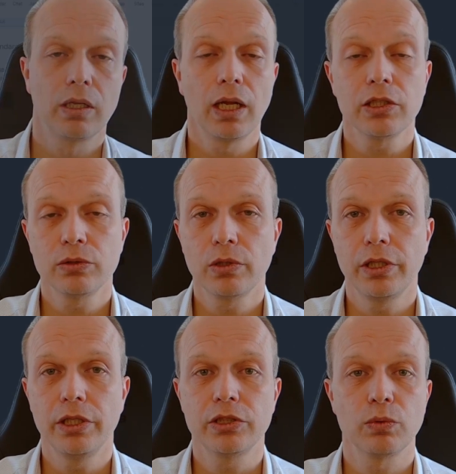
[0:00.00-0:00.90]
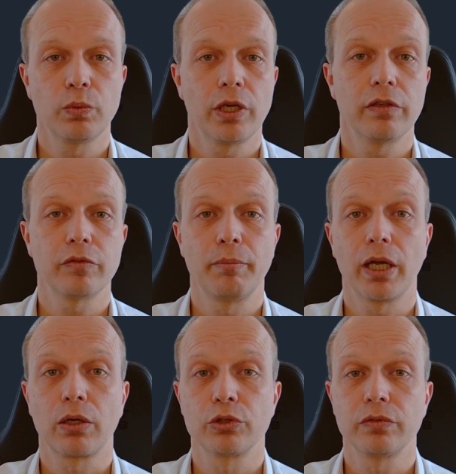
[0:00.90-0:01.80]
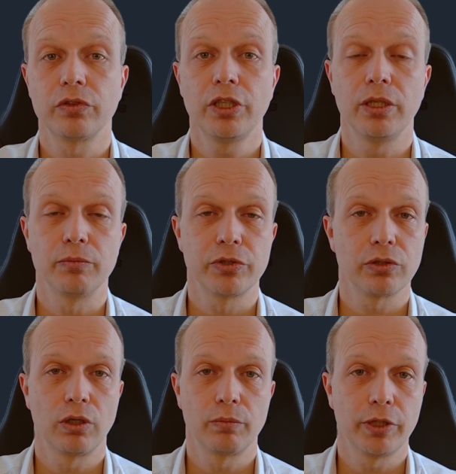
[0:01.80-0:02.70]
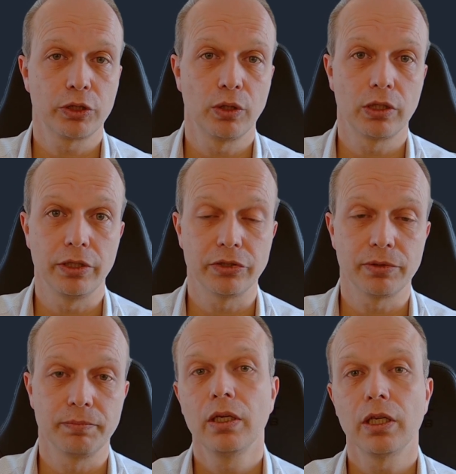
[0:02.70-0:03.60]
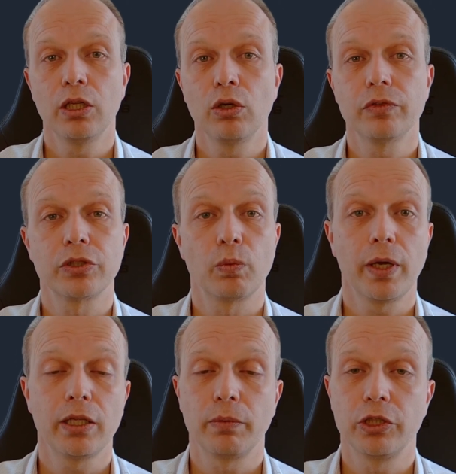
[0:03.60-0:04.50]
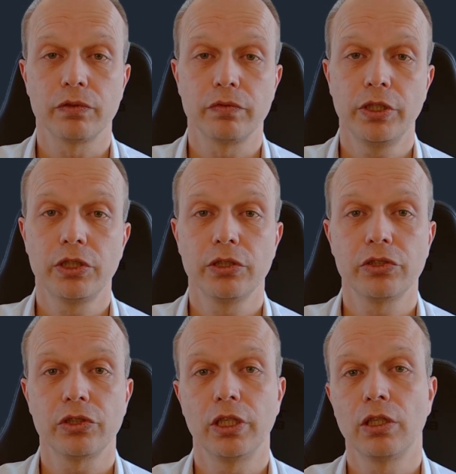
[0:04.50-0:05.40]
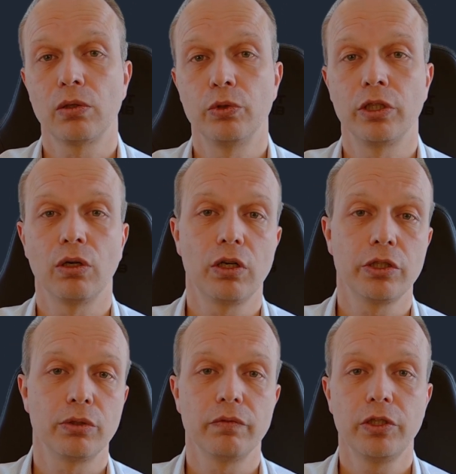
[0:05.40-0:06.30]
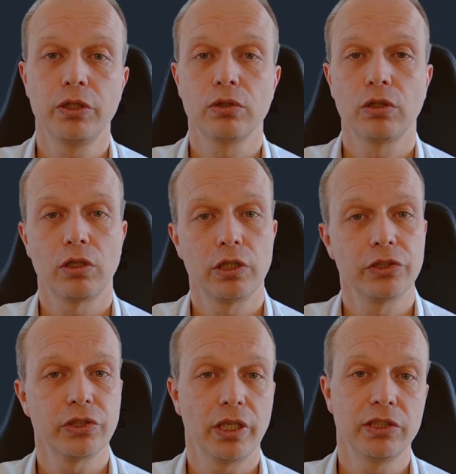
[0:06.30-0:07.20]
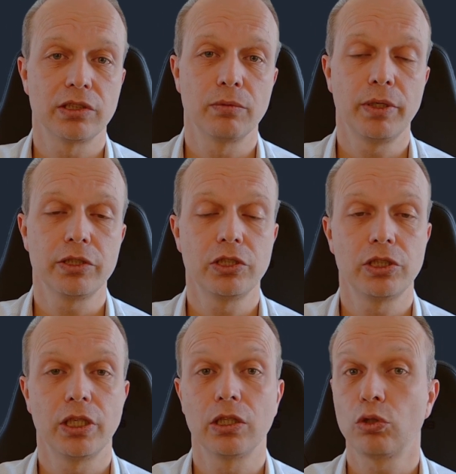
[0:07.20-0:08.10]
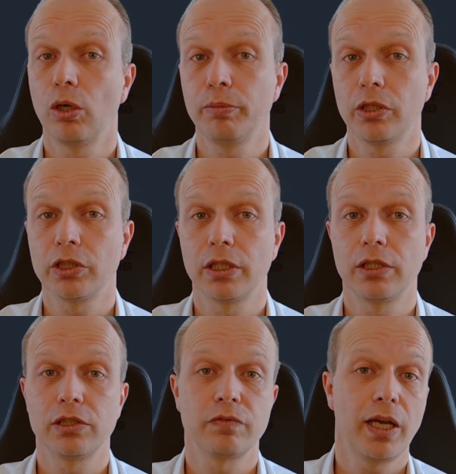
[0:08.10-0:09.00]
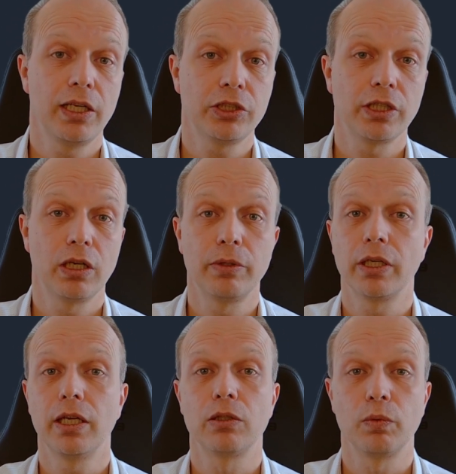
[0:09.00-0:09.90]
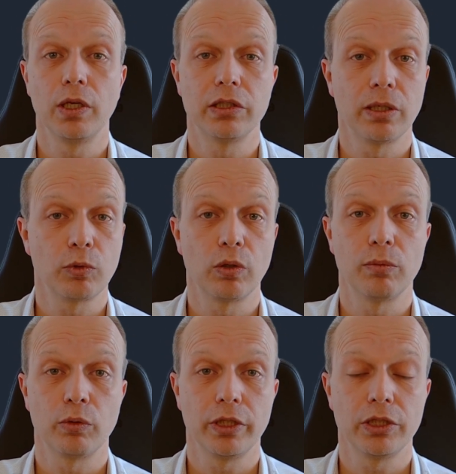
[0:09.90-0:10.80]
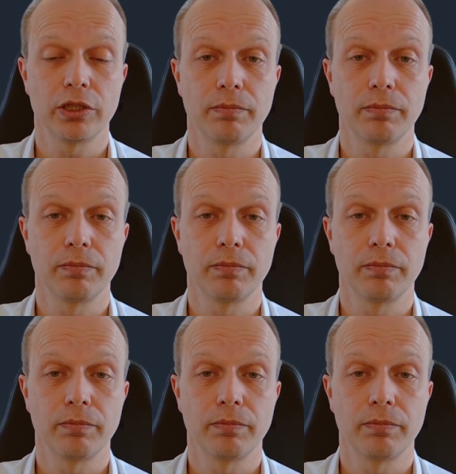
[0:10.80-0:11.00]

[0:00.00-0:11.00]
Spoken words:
Last not least, we have Microsoft Teams on my short list. It offers a wide range of features, including audio and video calls, instant messaging, topic channels, file sharing, and real-time collaboration.